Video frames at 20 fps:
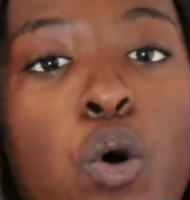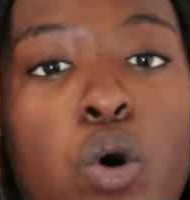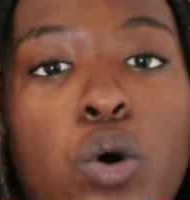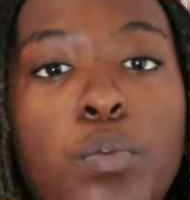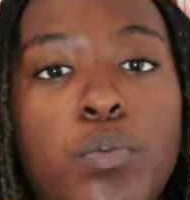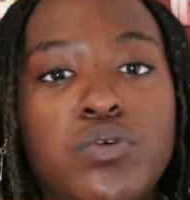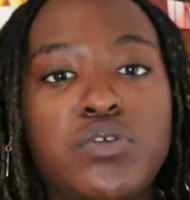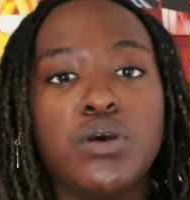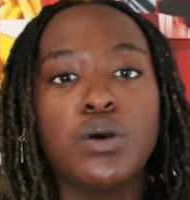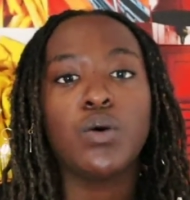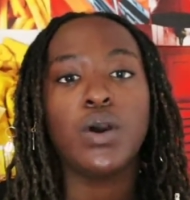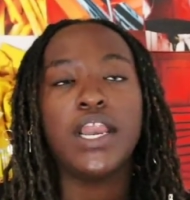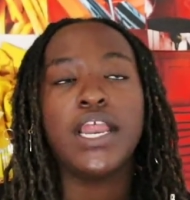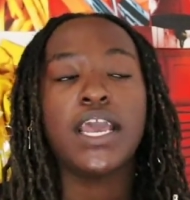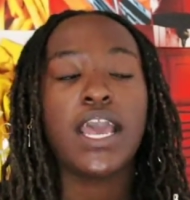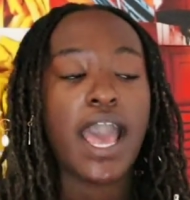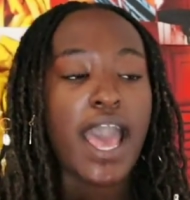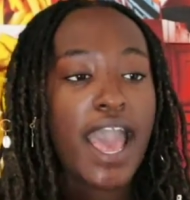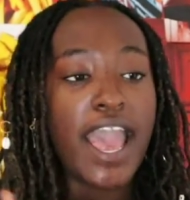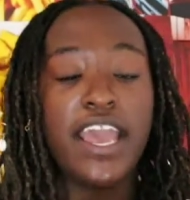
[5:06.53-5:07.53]
home, utakuwa
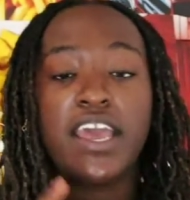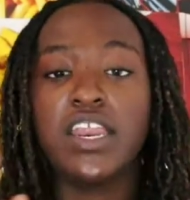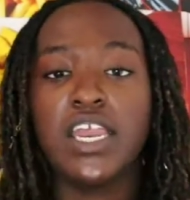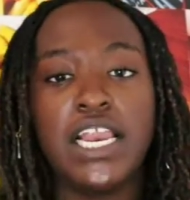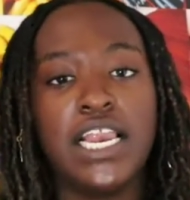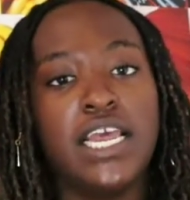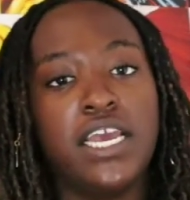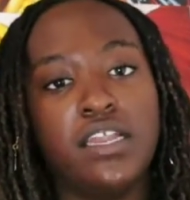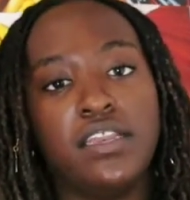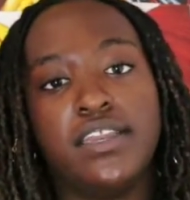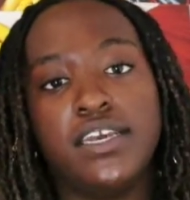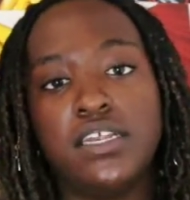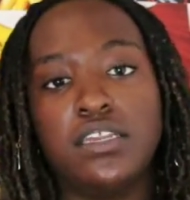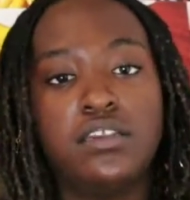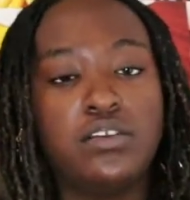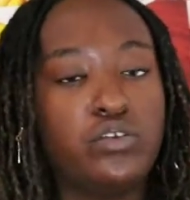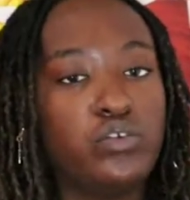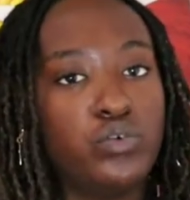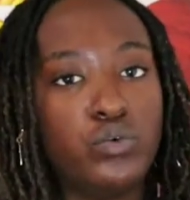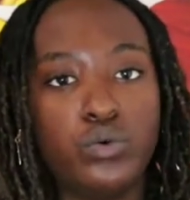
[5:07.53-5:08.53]
like, I really
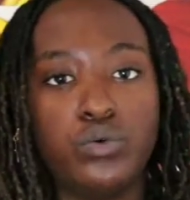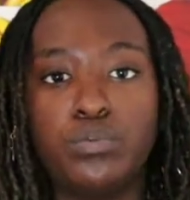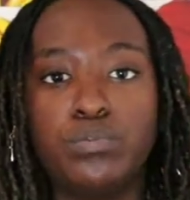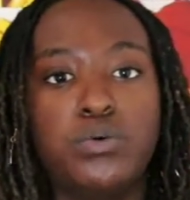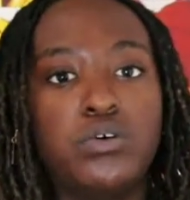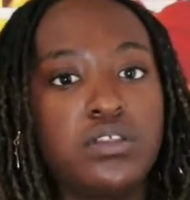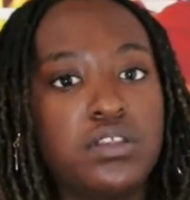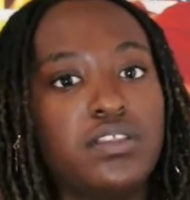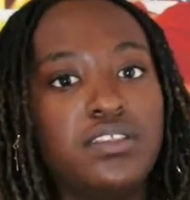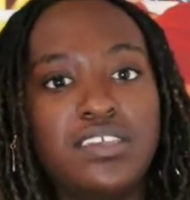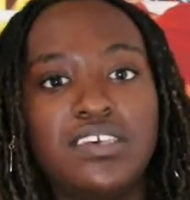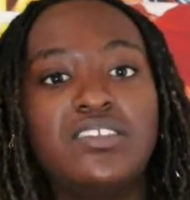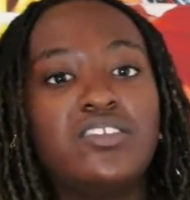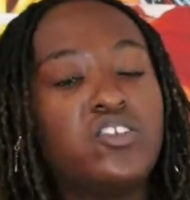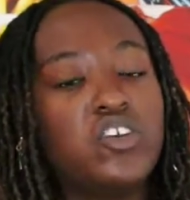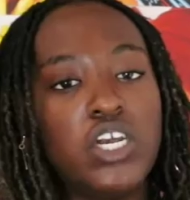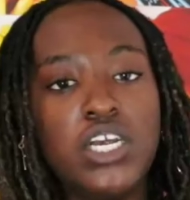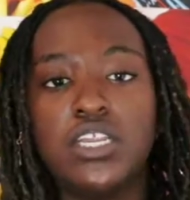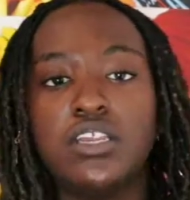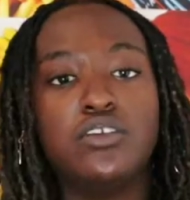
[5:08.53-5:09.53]
need to book
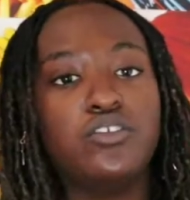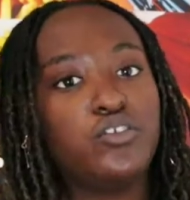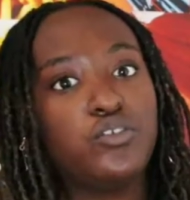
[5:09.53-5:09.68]
this train,